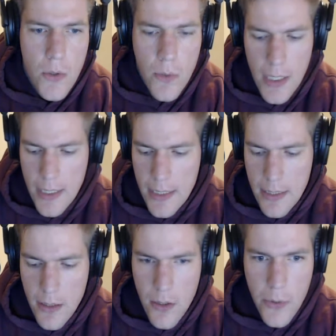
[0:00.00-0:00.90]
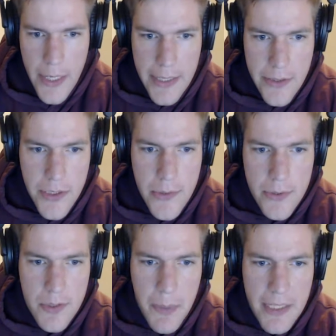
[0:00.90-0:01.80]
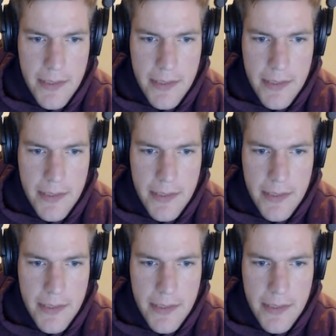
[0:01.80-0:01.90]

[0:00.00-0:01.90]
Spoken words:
Oh, and no space